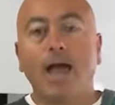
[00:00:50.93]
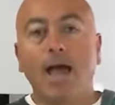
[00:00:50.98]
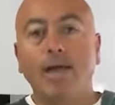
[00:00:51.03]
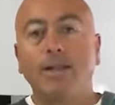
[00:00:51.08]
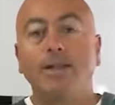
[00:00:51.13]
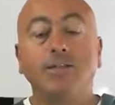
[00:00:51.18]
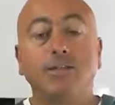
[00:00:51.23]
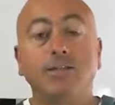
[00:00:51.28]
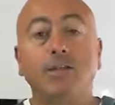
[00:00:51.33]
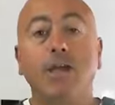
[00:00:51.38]

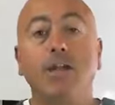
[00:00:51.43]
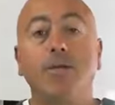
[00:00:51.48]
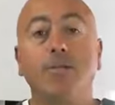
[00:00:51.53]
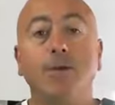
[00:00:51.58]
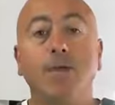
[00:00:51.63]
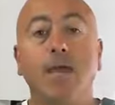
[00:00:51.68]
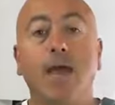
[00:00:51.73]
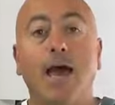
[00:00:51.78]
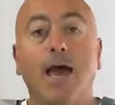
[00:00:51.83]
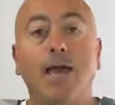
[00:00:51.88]
And it's going to
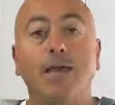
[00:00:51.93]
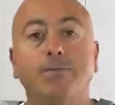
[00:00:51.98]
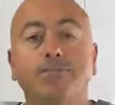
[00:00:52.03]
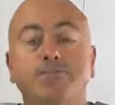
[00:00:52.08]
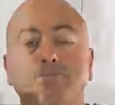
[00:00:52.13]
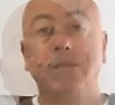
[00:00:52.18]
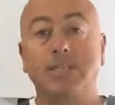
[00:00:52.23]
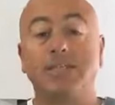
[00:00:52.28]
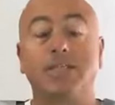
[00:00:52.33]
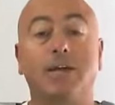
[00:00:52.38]
be a
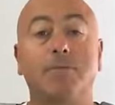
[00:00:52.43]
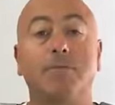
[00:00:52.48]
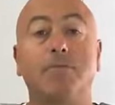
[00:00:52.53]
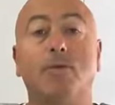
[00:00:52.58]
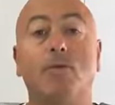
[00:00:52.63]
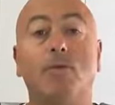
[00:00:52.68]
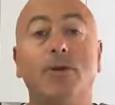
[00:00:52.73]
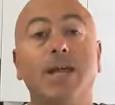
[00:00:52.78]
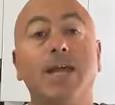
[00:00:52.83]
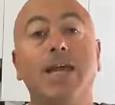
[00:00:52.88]

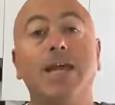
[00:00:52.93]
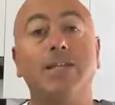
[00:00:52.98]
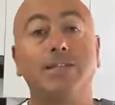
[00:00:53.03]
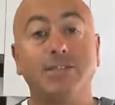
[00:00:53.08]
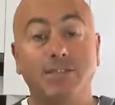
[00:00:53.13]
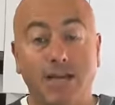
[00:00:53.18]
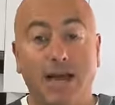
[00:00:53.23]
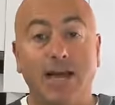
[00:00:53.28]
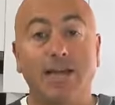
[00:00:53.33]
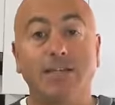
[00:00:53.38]
mascarpone
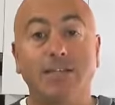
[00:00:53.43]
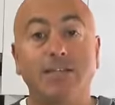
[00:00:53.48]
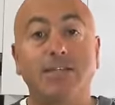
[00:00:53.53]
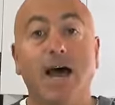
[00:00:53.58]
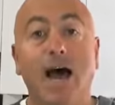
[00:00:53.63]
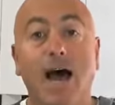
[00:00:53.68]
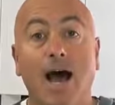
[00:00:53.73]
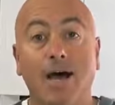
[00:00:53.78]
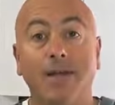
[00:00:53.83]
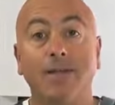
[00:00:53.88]
and date
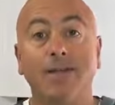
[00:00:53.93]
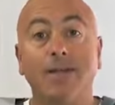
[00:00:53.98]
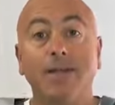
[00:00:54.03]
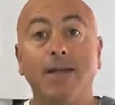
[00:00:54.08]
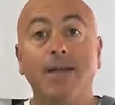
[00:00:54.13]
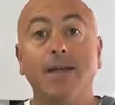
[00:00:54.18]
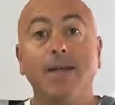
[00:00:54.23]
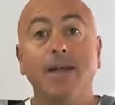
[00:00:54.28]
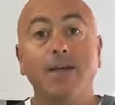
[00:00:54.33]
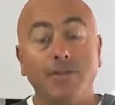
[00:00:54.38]
tart.
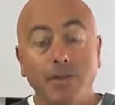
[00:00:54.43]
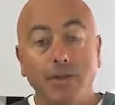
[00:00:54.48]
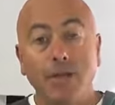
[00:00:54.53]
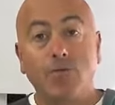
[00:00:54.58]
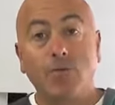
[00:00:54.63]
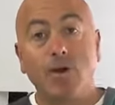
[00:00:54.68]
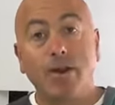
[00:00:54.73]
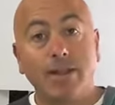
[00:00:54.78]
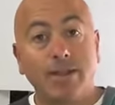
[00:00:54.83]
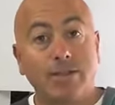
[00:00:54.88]
The
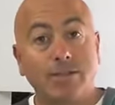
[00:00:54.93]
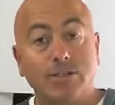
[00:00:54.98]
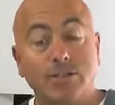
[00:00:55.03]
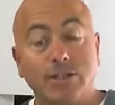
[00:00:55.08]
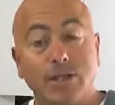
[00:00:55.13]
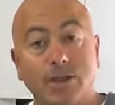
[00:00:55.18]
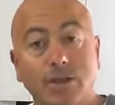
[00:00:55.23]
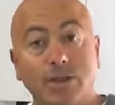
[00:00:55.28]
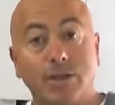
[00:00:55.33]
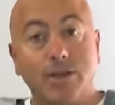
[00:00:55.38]
ingredients
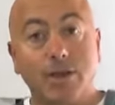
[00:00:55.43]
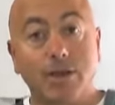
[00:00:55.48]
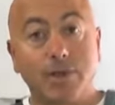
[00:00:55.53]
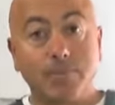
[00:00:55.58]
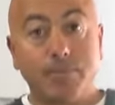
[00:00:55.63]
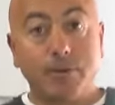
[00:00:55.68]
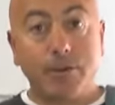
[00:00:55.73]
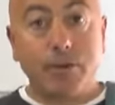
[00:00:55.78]
that are going to be